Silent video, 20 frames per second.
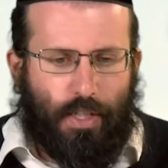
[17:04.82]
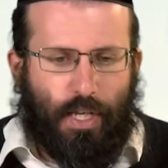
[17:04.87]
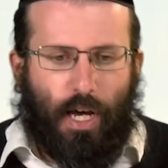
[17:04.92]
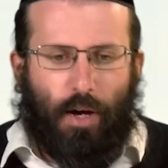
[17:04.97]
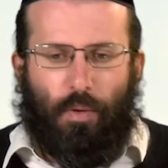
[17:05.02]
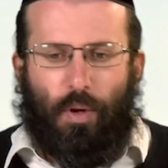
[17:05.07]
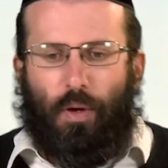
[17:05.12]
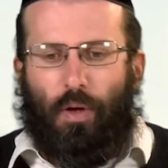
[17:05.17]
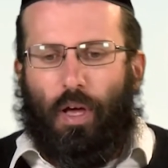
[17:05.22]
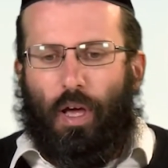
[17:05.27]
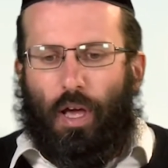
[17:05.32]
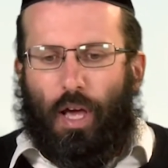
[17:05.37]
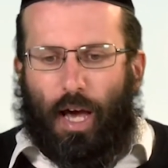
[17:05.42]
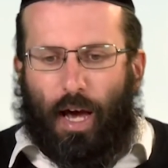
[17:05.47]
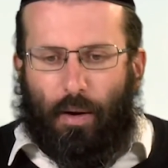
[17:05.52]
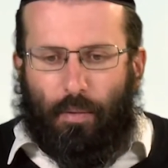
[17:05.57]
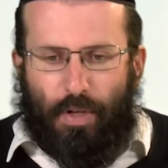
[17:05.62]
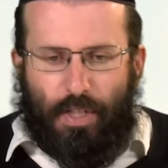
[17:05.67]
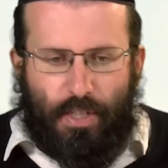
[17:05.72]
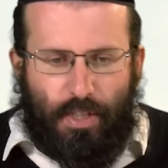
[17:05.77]
how
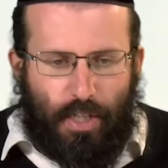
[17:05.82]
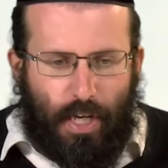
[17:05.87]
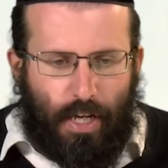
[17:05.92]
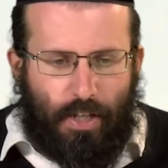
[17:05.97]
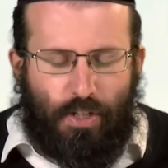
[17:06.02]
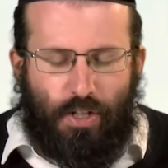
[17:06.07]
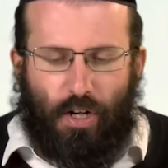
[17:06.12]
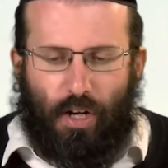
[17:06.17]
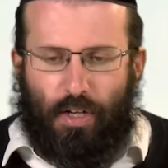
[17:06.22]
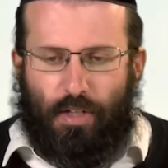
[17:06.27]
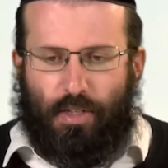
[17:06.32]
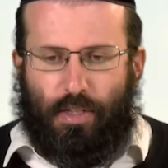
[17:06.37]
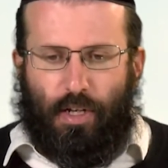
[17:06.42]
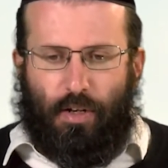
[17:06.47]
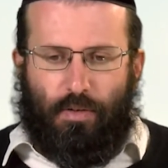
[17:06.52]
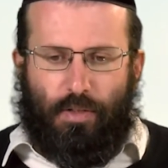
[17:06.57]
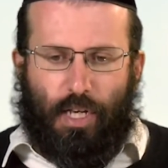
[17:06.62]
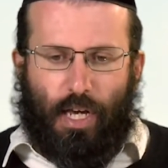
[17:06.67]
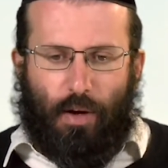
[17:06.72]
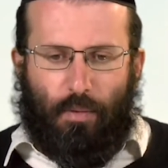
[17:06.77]
we schedule
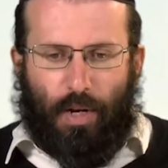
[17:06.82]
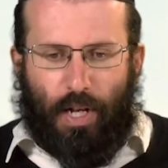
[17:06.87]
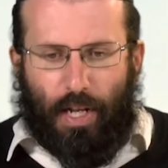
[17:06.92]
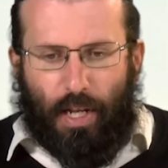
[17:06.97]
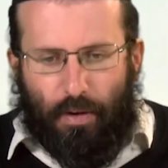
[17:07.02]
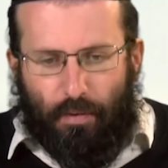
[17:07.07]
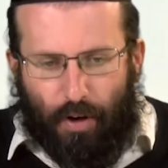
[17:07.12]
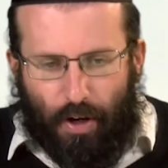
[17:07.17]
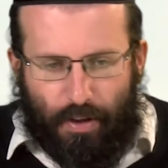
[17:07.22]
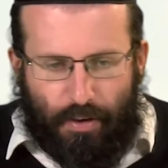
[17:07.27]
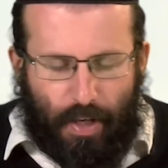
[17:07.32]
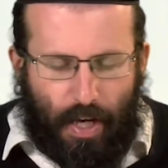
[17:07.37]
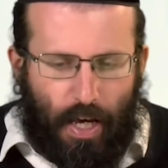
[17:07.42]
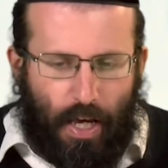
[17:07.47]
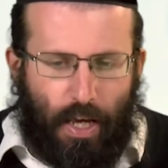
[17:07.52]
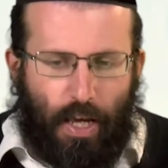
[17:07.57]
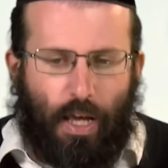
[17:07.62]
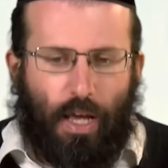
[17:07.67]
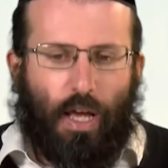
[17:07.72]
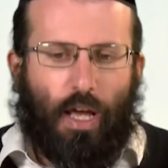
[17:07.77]
ourselves, how we live our
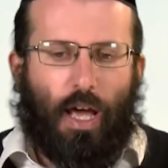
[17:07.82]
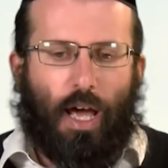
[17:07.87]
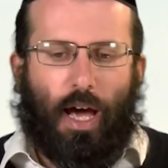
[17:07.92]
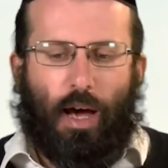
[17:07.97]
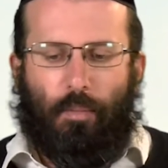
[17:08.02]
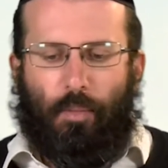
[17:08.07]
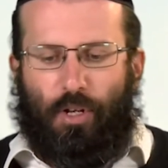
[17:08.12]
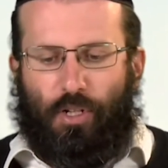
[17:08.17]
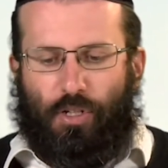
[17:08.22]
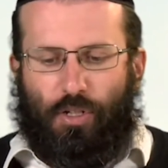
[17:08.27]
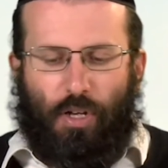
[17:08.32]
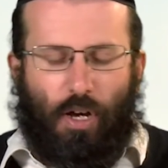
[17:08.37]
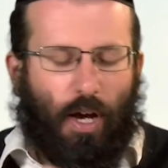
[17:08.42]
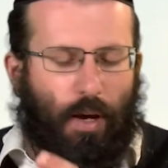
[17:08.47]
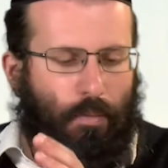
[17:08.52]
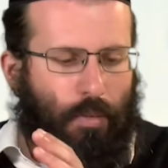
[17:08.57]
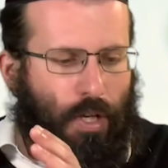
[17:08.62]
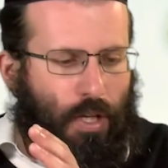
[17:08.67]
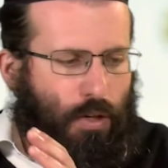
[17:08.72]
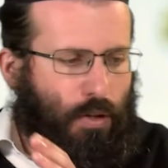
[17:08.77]
day, how much
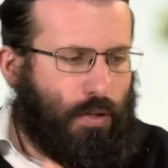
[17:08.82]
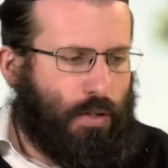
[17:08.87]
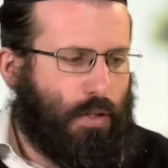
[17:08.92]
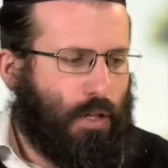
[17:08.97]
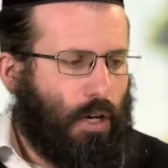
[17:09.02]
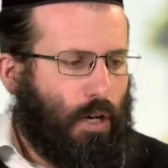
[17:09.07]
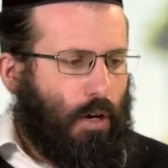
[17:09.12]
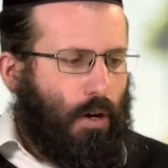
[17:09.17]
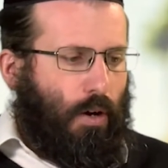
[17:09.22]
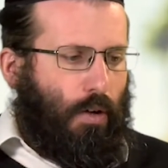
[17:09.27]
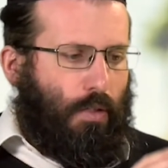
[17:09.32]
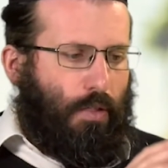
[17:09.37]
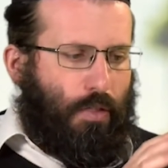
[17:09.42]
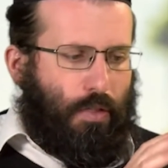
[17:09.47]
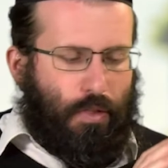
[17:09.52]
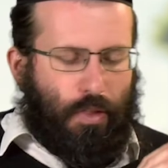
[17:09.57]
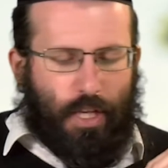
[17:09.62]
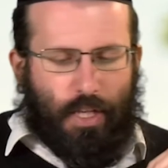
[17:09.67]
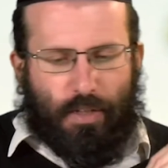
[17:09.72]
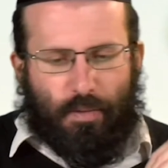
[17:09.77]
time we use on
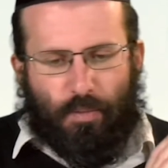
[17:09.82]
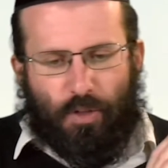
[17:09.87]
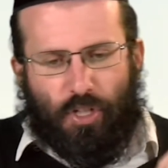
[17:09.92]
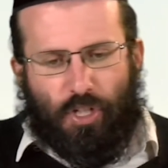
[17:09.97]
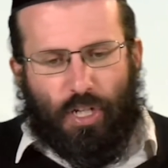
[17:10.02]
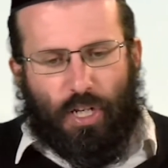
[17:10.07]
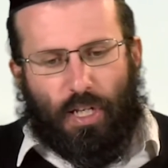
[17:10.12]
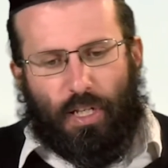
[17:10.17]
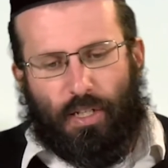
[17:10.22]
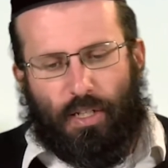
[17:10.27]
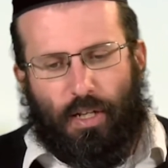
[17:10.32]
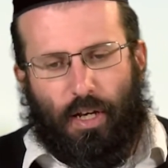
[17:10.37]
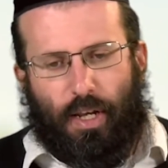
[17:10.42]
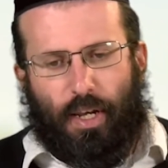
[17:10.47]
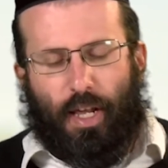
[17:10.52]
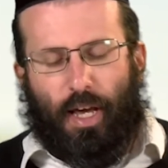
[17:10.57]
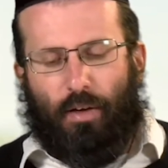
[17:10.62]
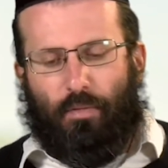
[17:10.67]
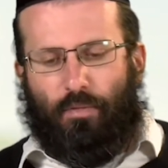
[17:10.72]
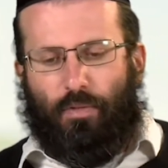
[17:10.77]
these machines like
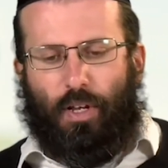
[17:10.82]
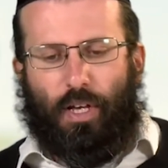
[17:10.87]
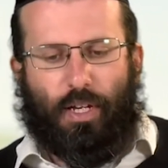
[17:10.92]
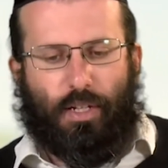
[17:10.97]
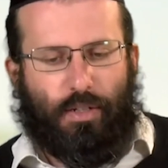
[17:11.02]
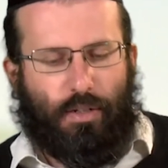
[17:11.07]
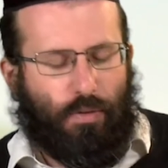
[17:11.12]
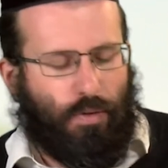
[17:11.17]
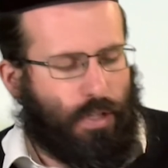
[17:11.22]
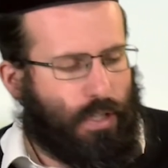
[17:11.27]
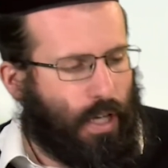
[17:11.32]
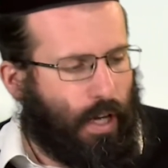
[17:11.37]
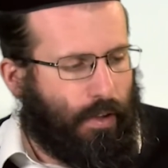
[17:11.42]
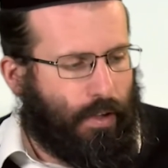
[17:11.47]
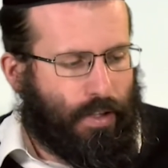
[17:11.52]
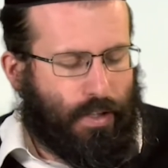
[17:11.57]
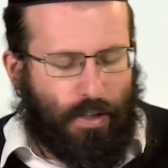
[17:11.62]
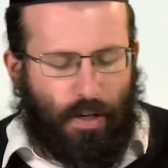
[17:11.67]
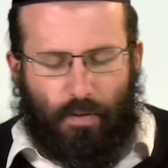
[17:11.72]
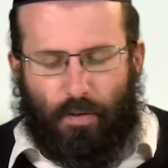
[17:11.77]
Netflix and all this
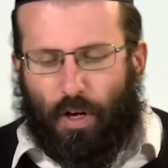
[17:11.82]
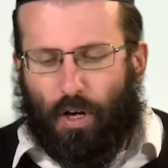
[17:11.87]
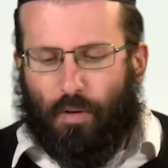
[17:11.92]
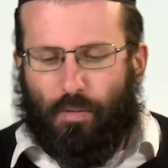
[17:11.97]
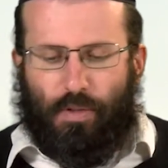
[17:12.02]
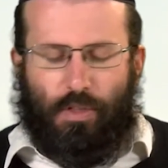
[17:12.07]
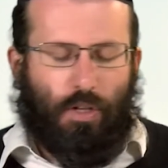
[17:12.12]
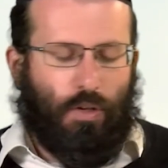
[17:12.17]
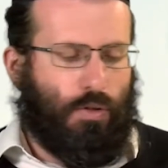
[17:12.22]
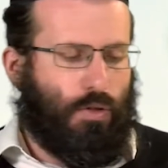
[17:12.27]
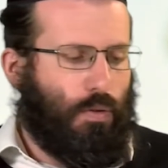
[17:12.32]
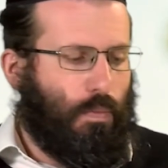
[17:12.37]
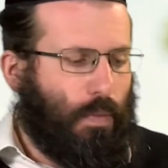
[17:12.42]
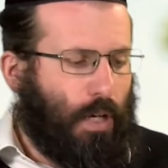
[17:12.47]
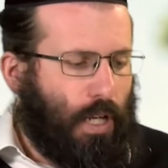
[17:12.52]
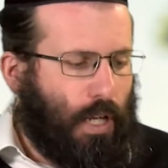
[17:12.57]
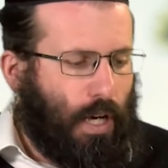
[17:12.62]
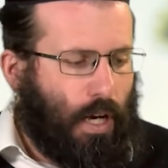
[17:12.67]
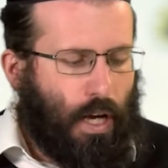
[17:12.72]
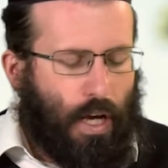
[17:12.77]
other stuff, social
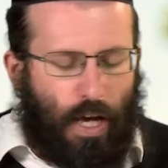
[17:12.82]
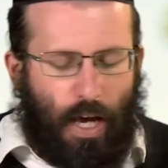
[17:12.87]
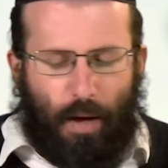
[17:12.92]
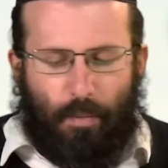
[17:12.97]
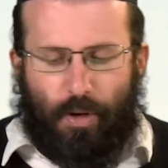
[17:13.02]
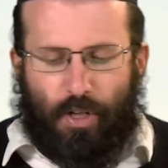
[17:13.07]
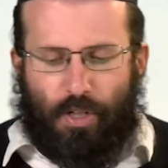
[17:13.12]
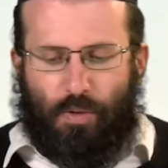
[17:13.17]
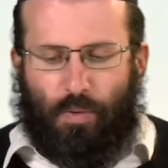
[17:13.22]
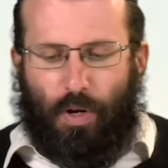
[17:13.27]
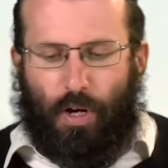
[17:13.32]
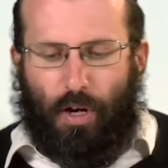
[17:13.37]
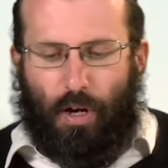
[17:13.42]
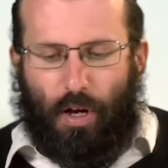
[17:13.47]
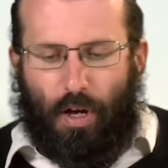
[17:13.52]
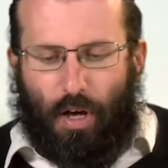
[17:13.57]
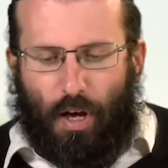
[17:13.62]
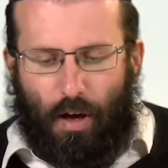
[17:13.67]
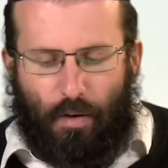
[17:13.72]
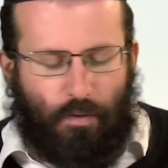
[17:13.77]
media, how much we're
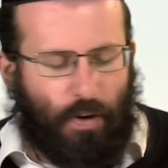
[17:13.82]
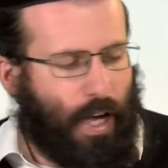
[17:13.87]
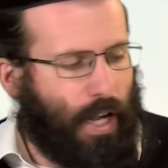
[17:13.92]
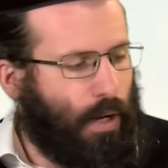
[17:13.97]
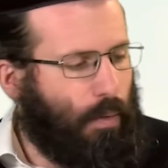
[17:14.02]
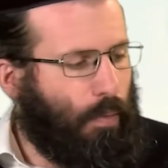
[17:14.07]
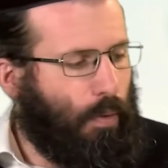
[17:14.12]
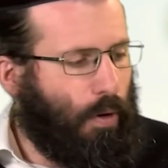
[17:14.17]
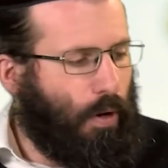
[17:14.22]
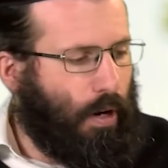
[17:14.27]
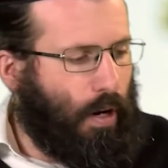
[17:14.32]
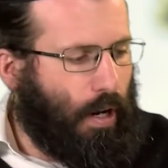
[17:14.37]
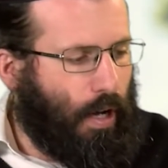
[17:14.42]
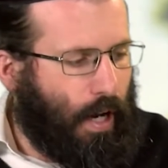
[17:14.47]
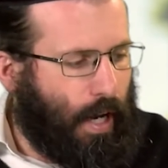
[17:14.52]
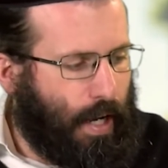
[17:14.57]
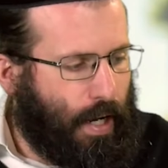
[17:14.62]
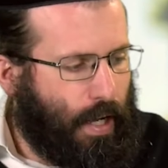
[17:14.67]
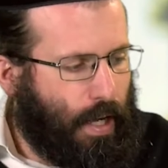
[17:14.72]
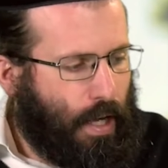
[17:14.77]
available
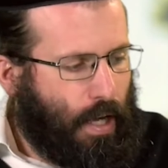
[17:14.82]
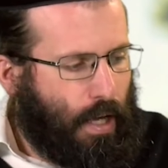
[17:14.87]
online.